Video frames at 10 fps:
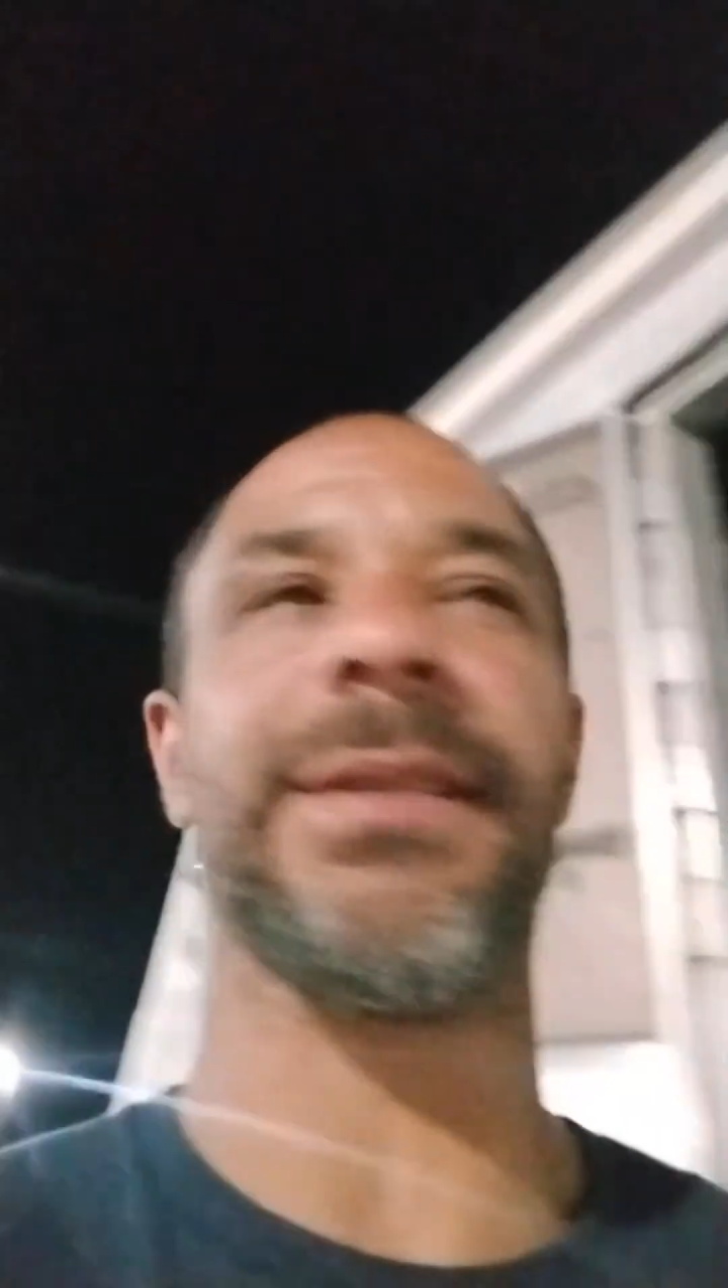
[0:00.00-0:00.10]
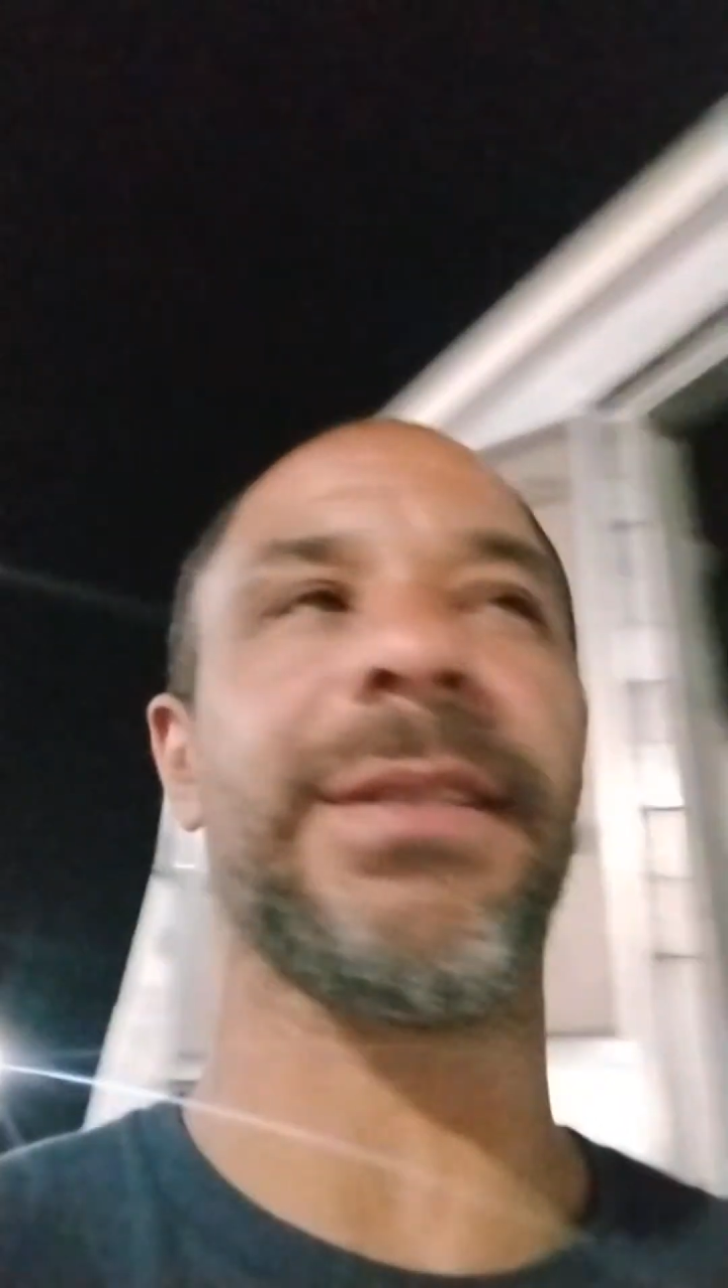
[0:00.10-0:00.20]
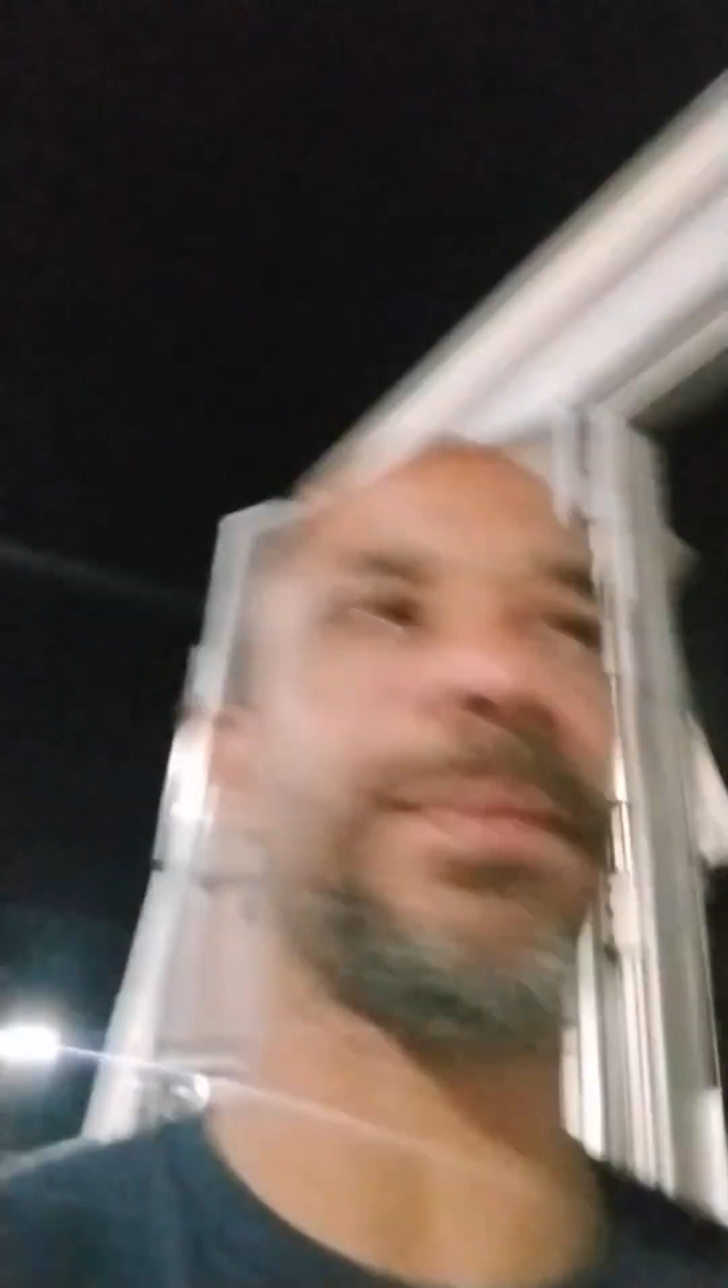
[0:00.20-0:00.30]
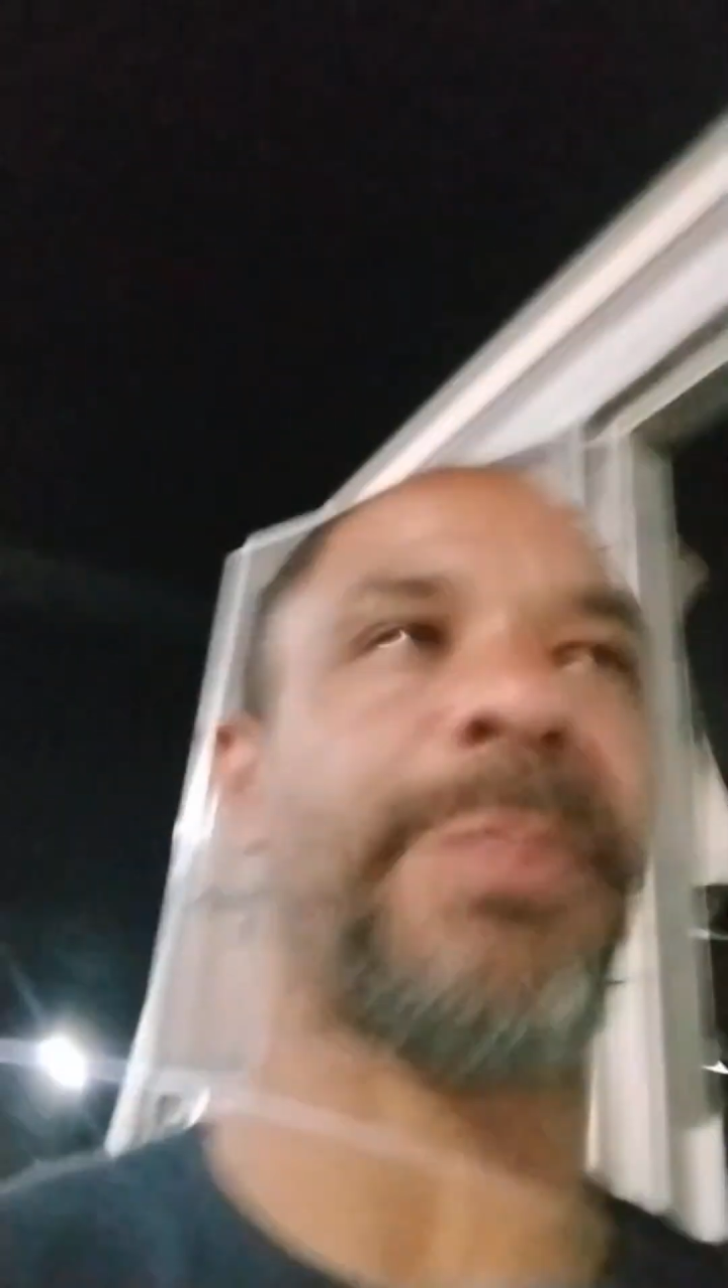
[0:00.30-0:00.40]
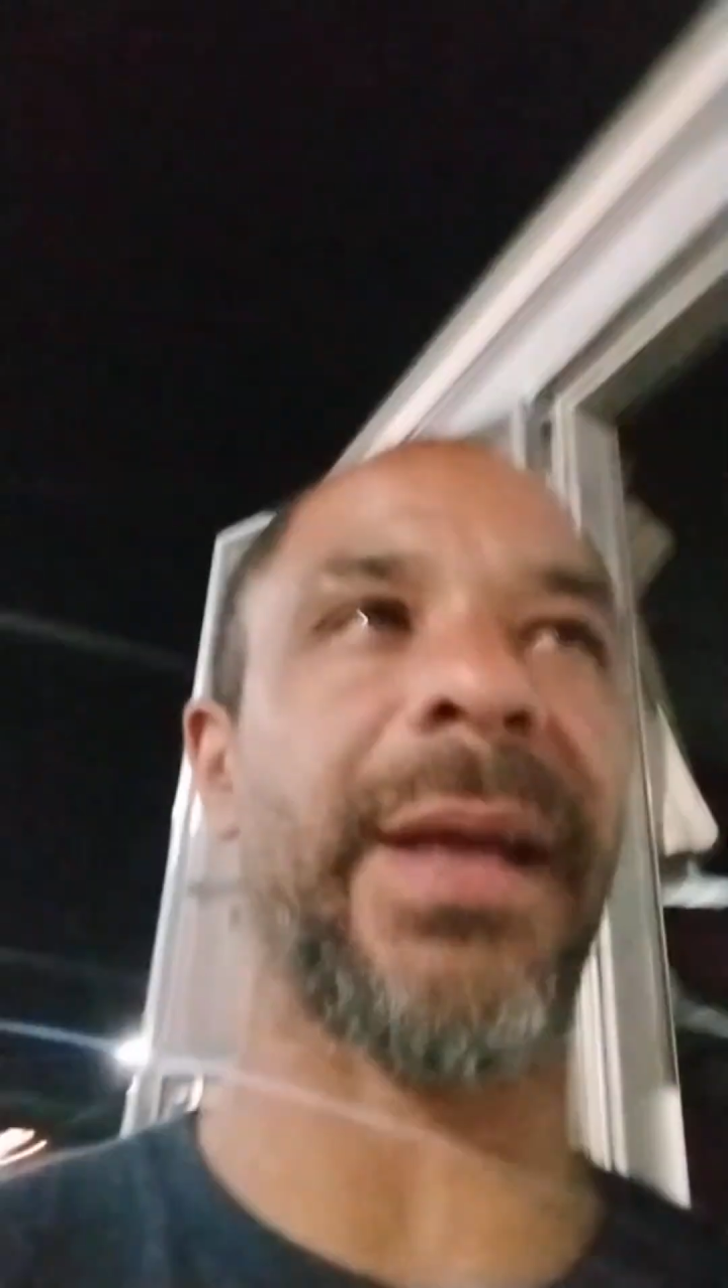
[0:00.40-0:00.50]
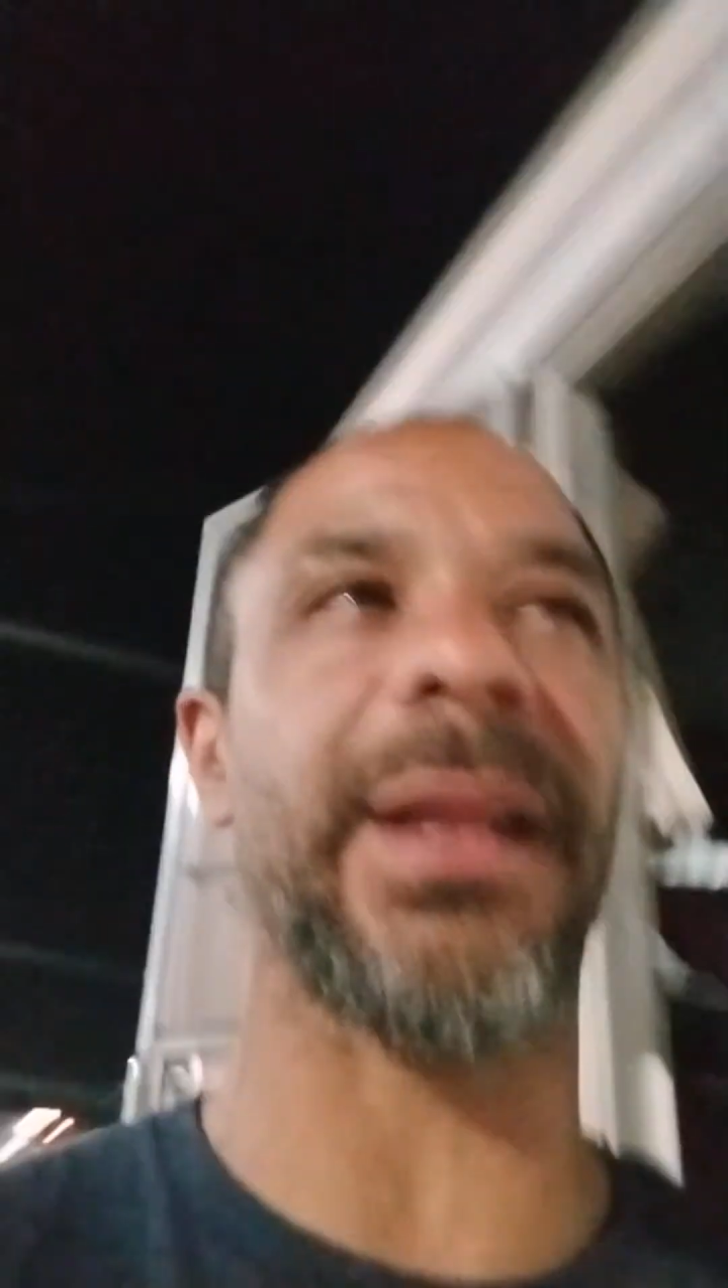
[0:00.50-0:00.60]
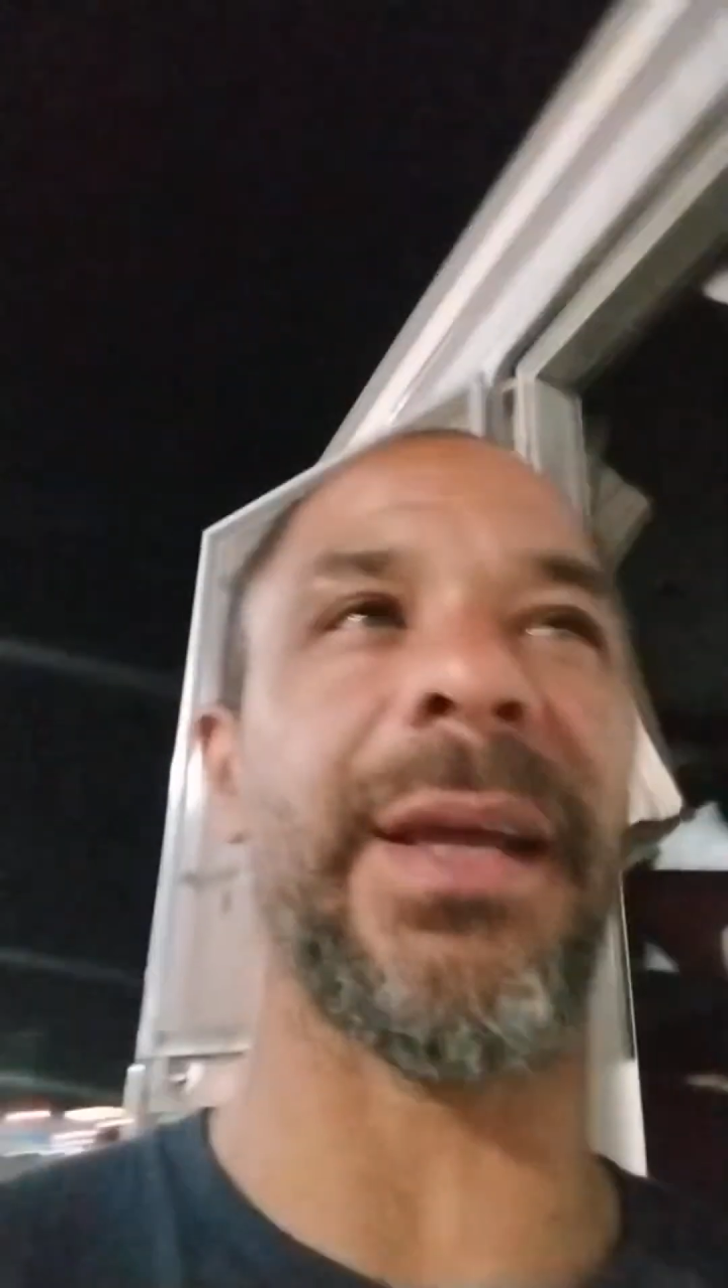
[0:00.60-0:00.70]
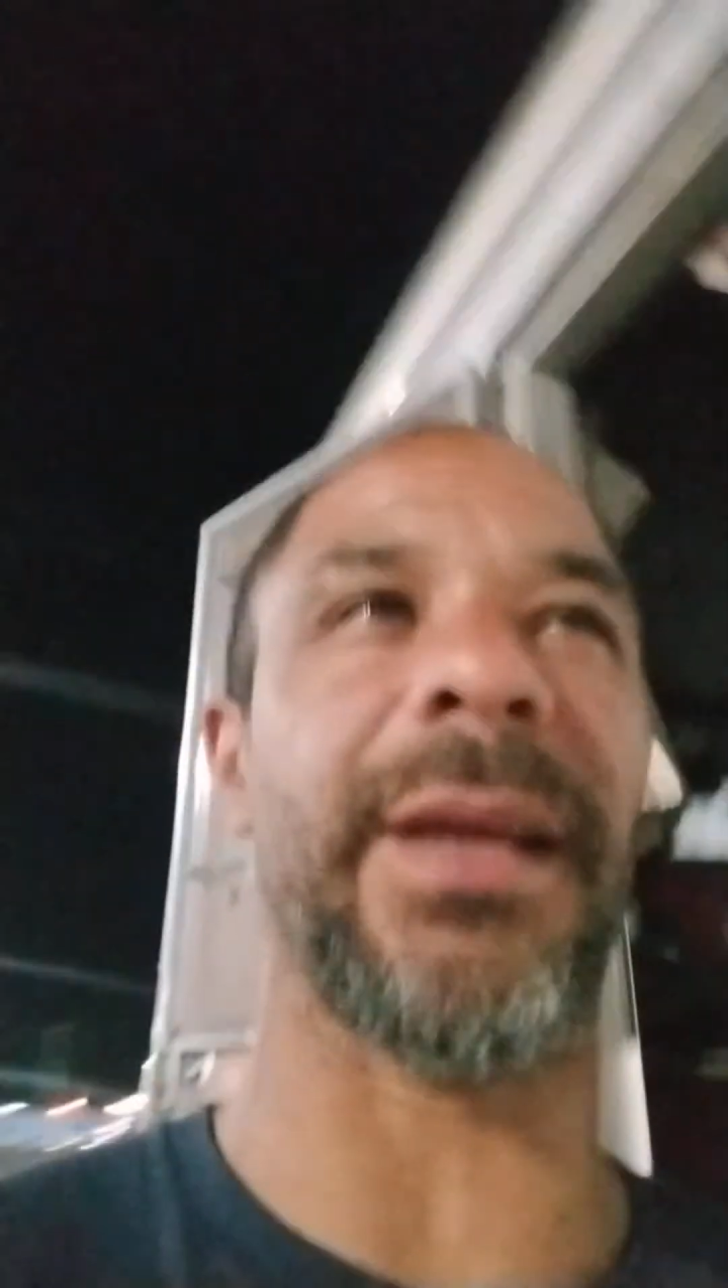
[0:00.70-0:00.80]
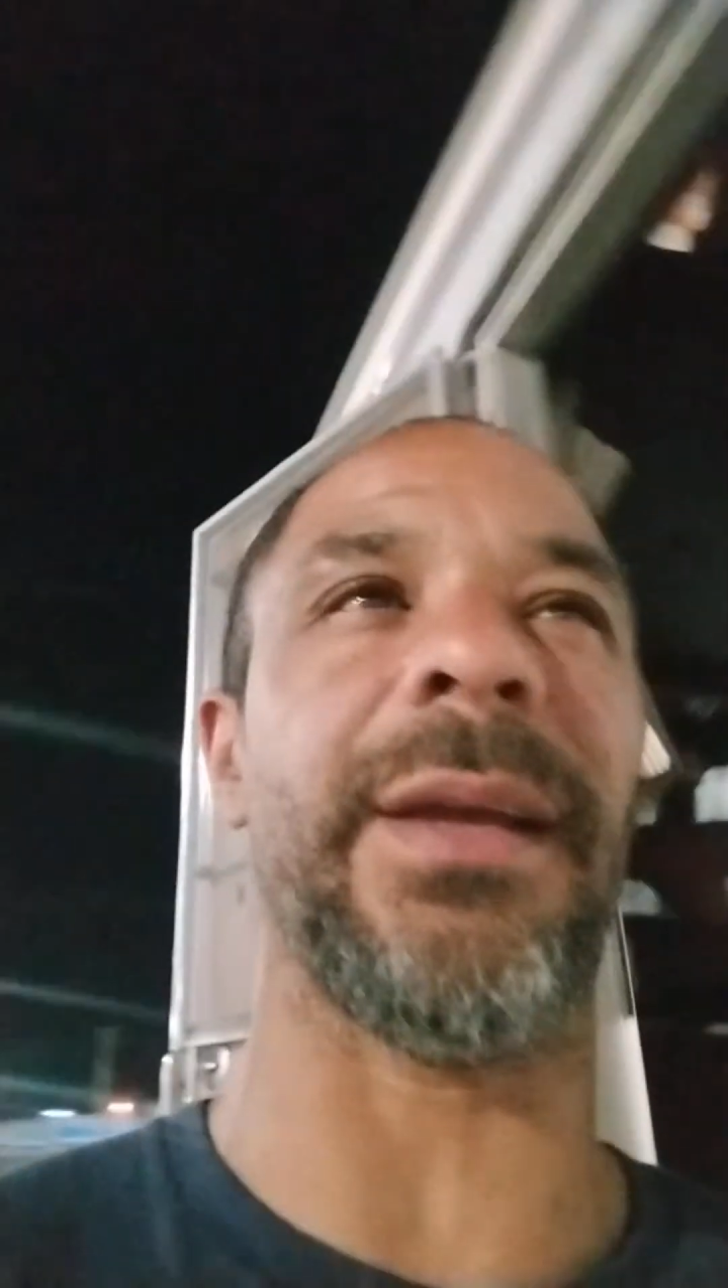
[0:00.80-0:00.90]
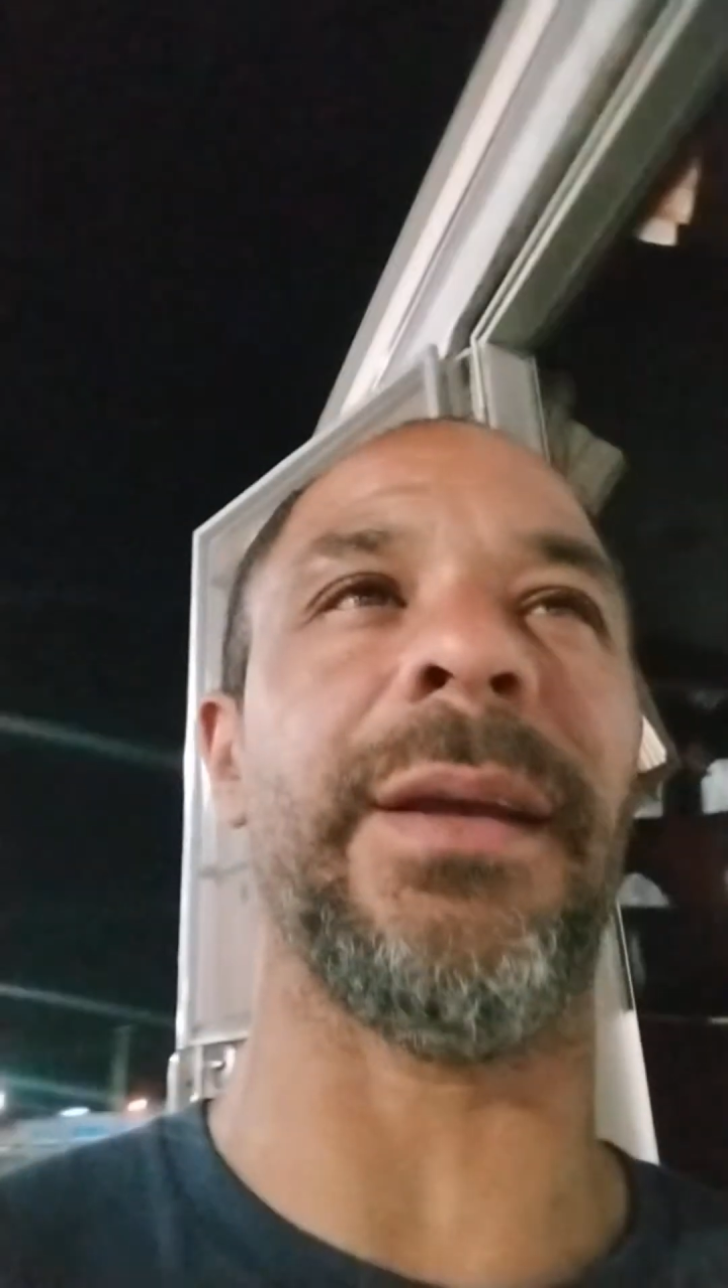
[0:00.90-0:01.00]

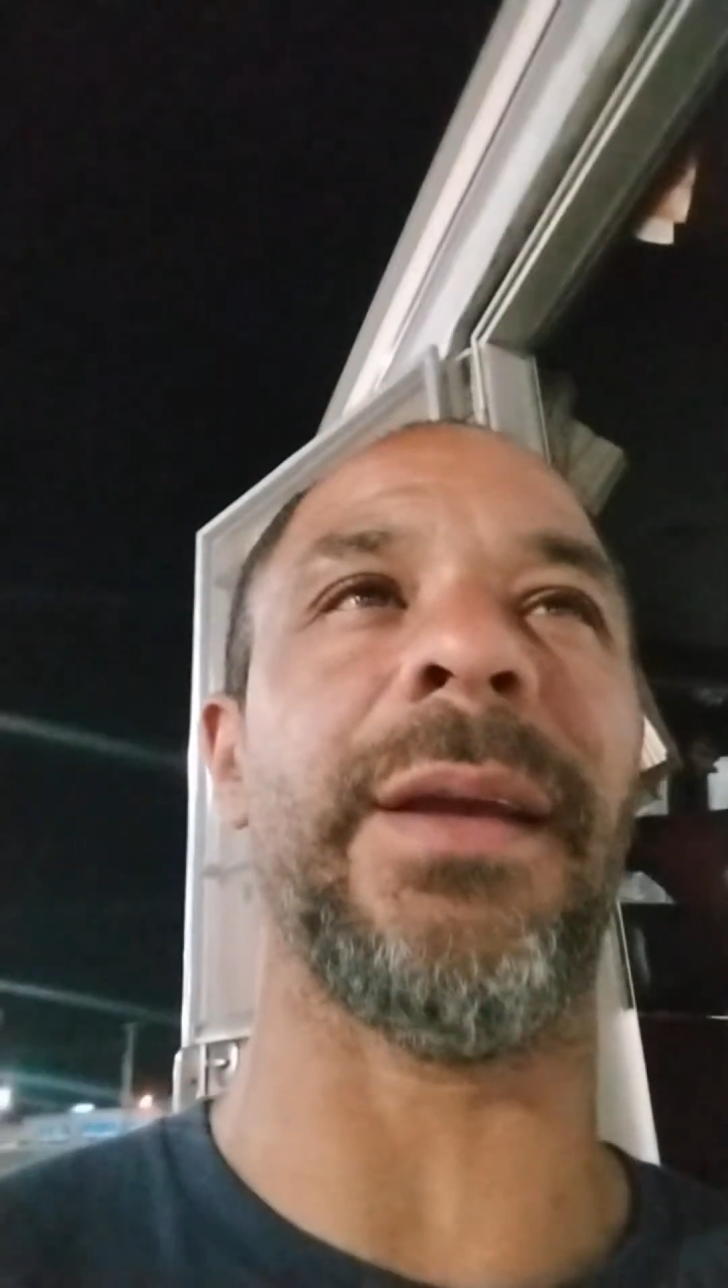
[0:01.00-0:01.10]
spelling